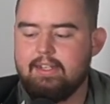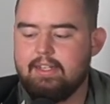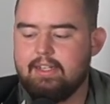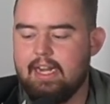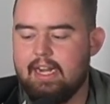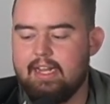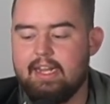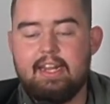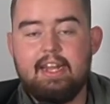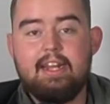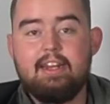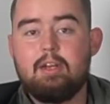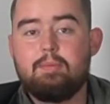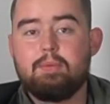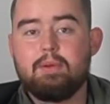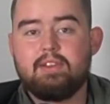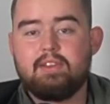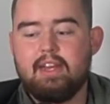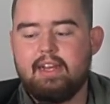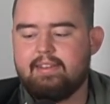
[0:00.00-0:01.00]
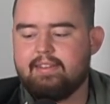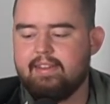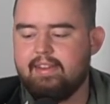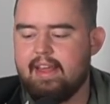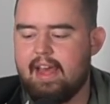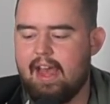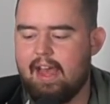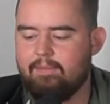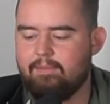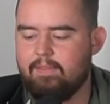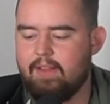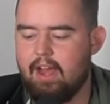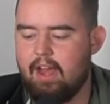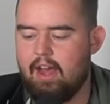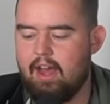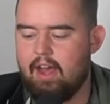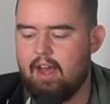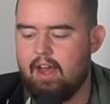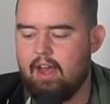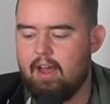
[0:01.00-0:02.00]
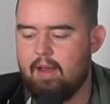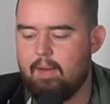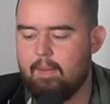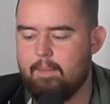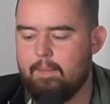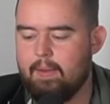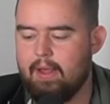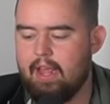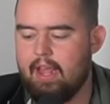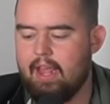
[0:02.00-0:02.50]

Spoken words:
And then they did precisely that. Although